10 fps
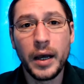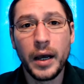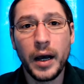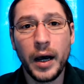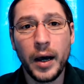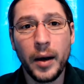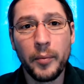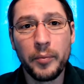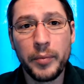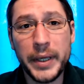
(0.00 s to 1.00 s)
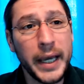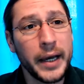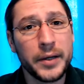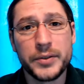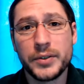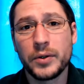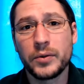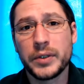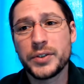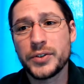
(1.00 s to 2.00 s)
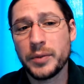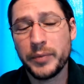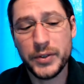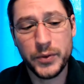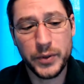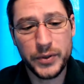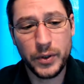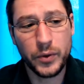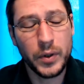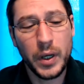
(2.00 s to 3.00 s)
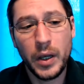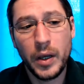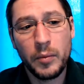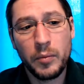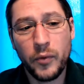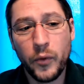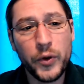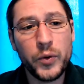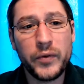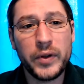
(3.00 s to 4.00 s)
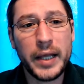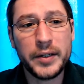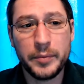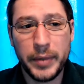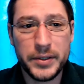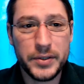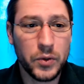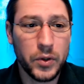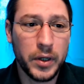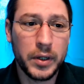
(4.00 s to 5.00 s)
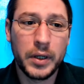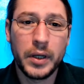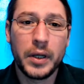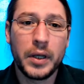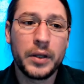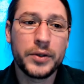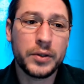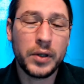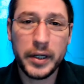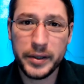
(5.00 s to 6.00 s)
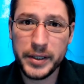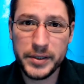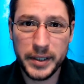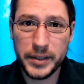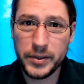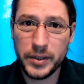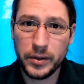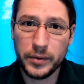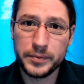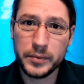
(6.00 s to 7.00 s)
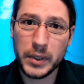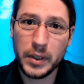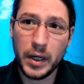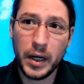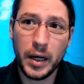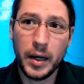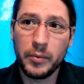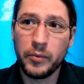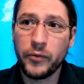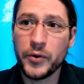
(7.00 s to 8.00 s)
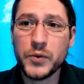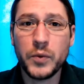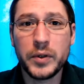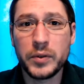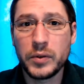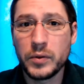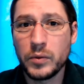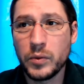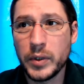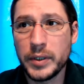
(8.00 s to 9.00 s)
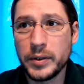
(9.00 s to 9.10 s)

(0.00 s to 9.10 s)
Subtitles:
But yeah, so let's just jump into it. So before you even head to the pet store, there's a lot of things to consider. First one would